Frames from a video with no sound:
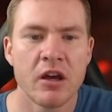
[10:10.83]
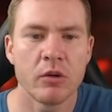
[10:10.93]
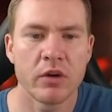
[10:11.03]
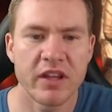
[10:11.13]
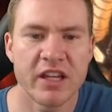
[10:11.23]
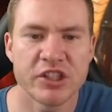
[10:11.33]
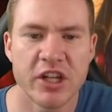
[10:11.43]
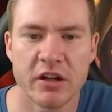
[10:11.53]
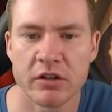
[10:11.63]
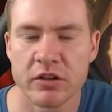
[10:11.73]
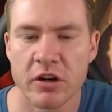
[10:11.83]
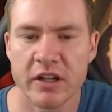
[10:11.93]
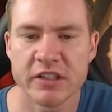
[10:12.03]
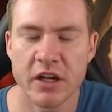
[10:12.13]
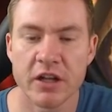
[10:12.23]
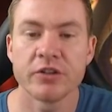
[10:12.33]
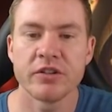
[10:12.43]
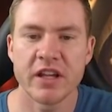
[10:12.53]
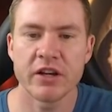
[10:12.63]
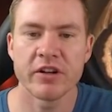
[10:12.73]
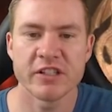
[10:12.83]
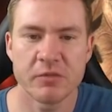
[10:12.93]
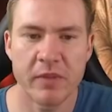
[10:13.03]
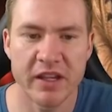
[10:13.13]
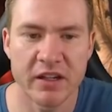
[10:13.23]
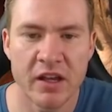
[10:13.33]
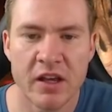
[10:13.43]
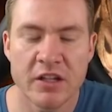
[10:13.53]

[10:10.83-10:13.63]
with each hit on targets under decreased speed.